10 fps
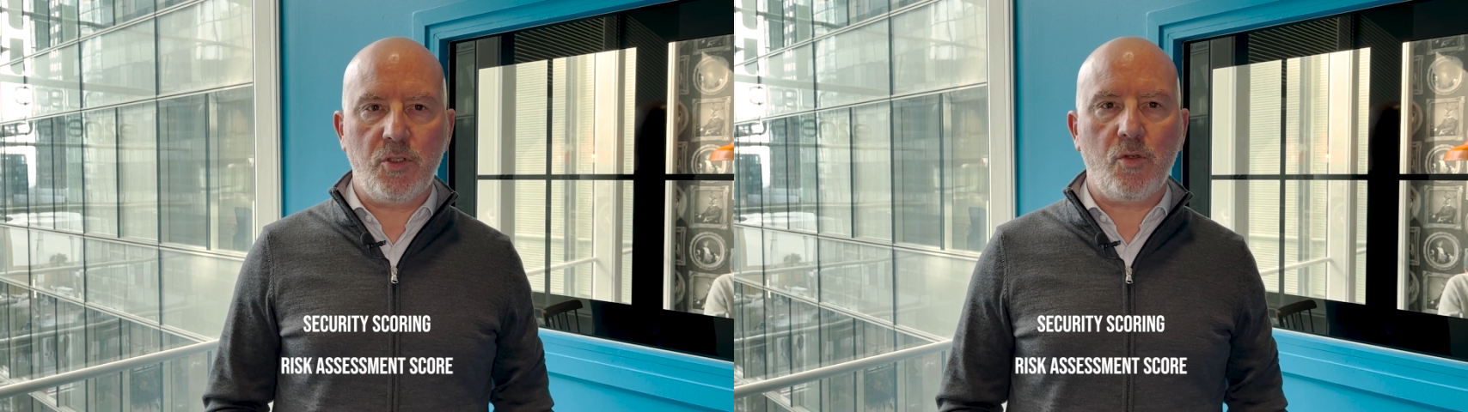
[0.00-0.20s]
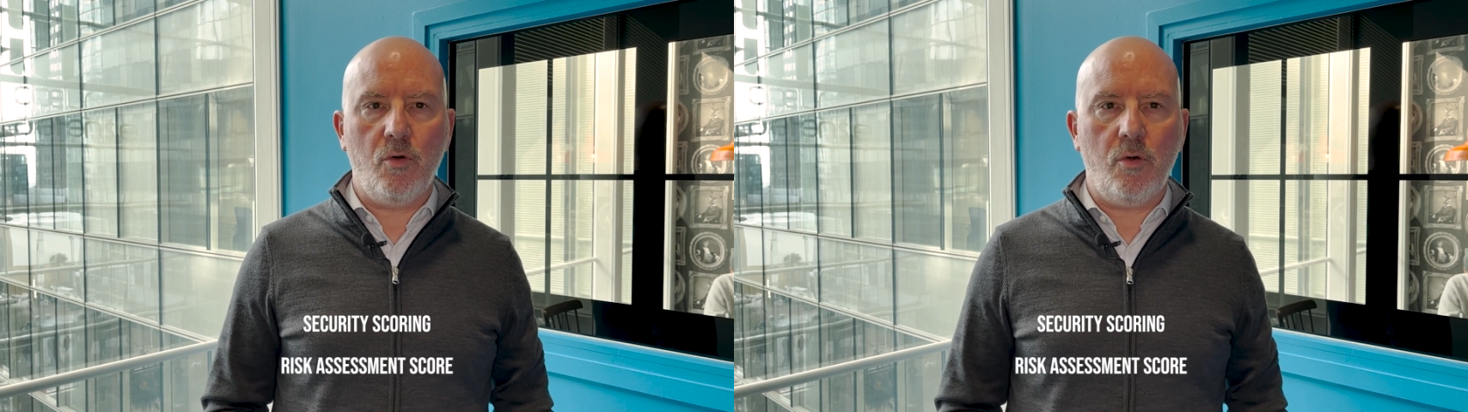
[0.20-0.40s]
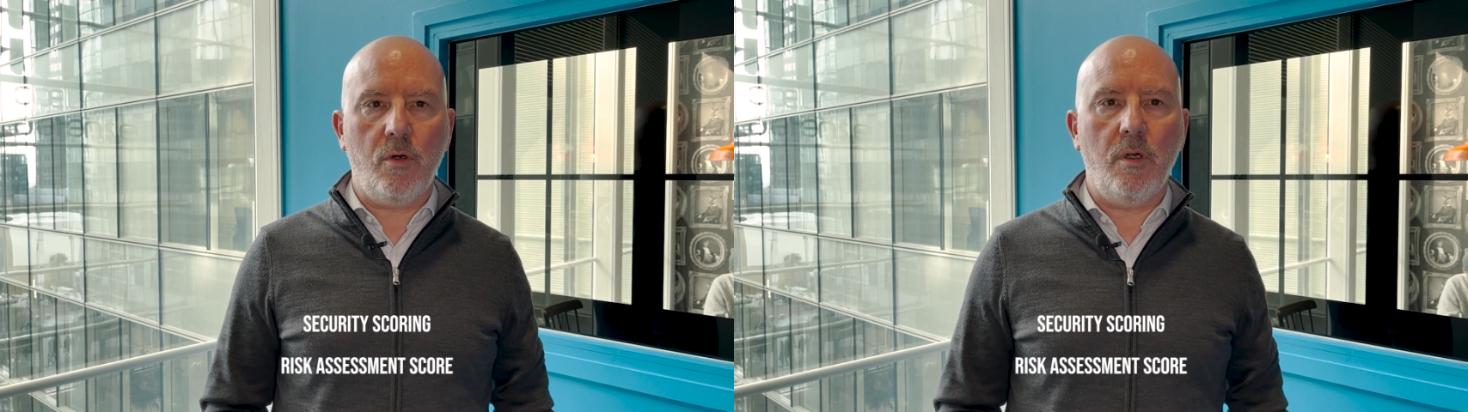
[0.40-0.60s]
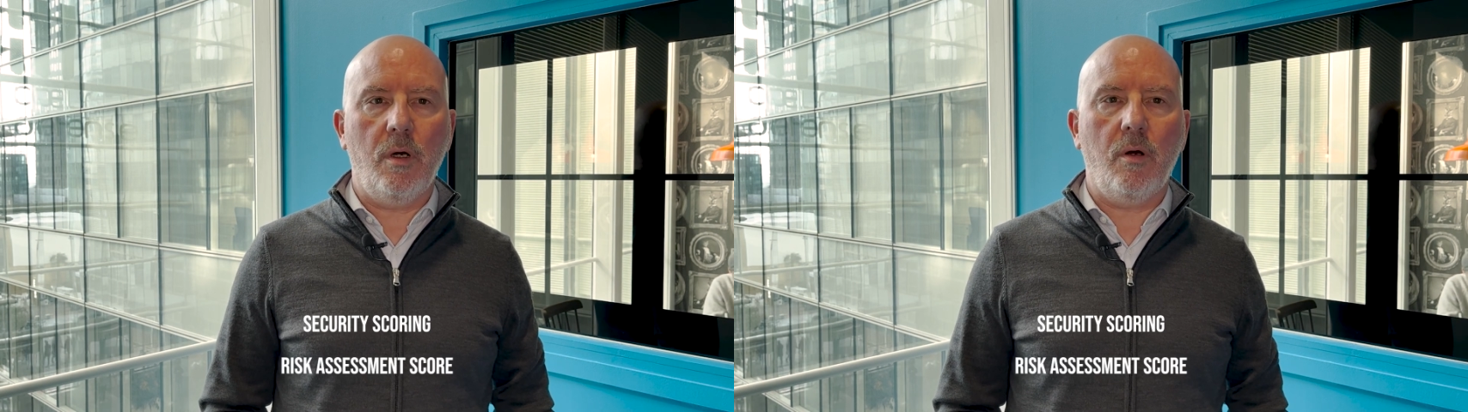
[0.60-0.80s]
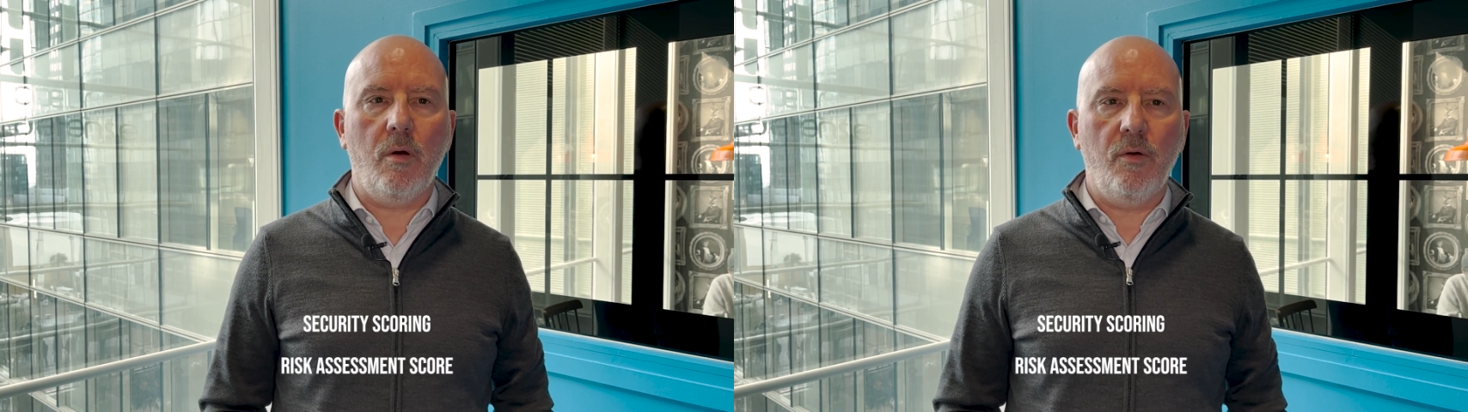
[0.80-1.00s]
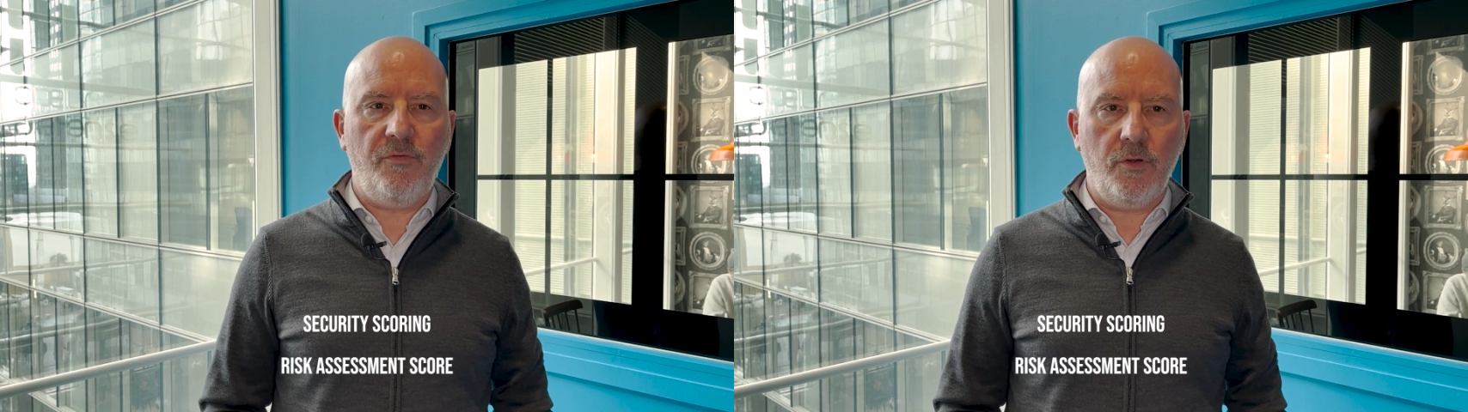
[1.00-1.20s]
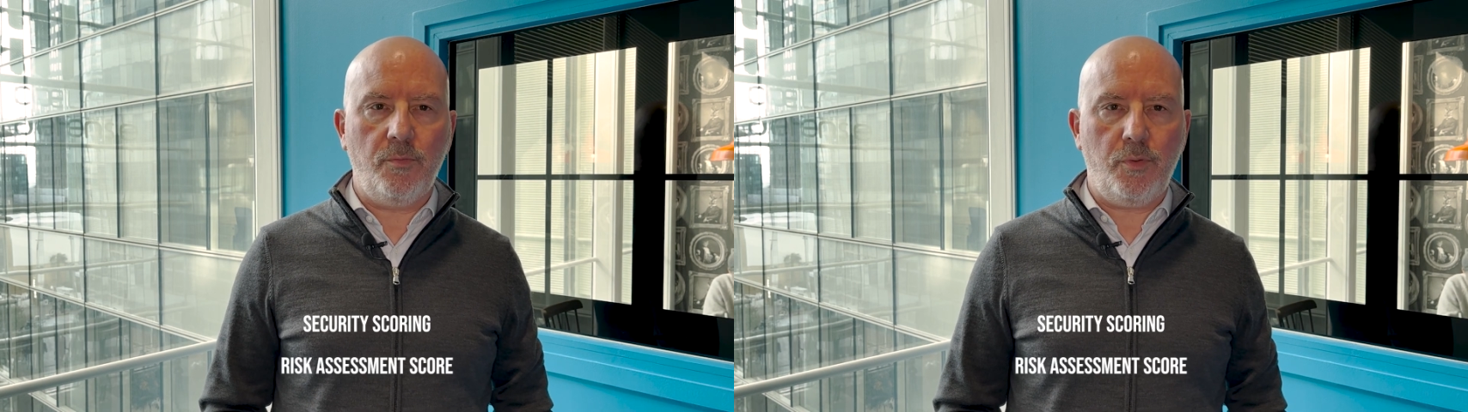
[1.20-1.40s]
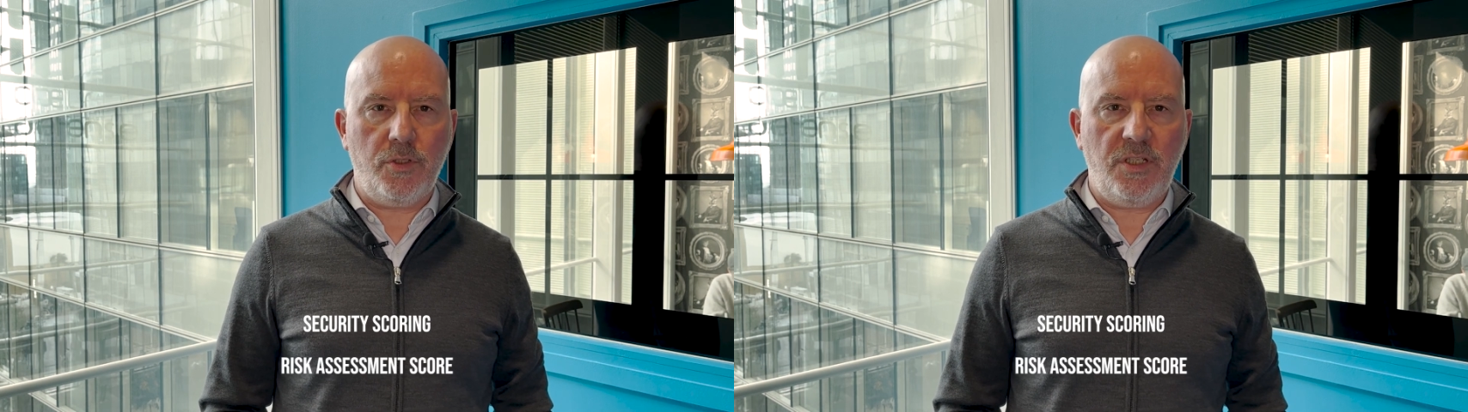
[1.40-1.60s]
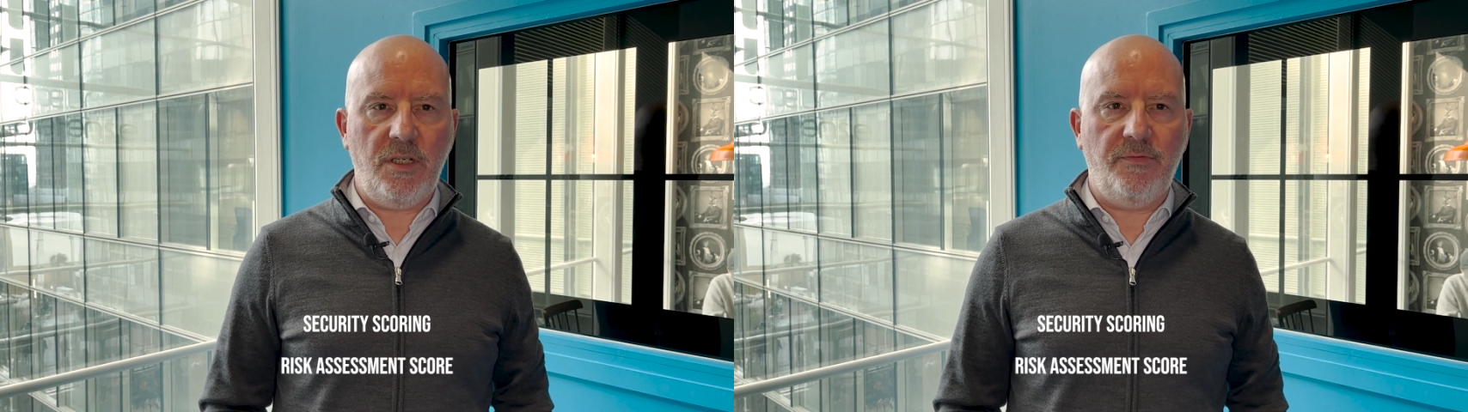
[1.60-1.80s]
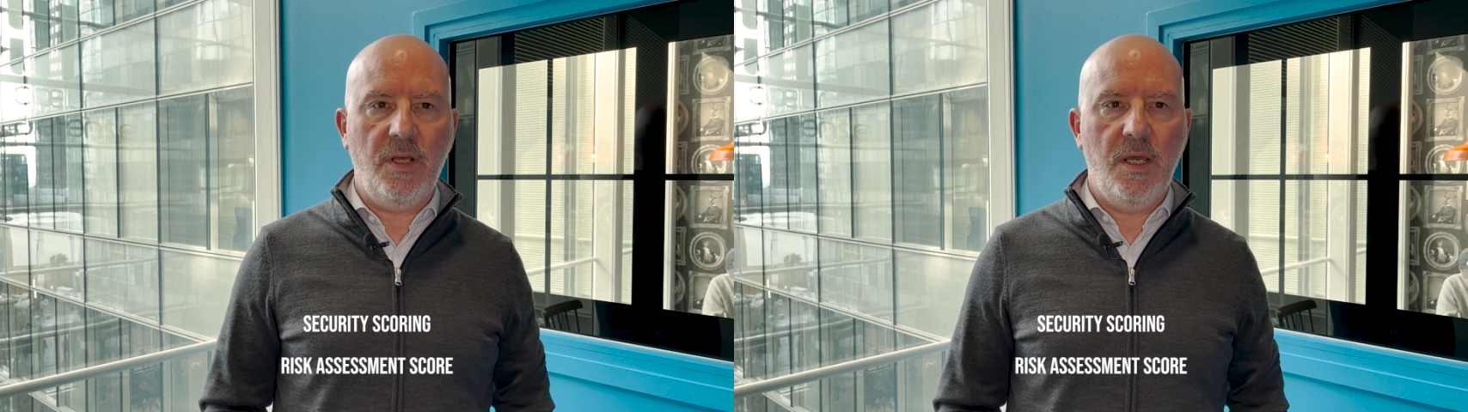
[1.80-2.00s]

score are often perceived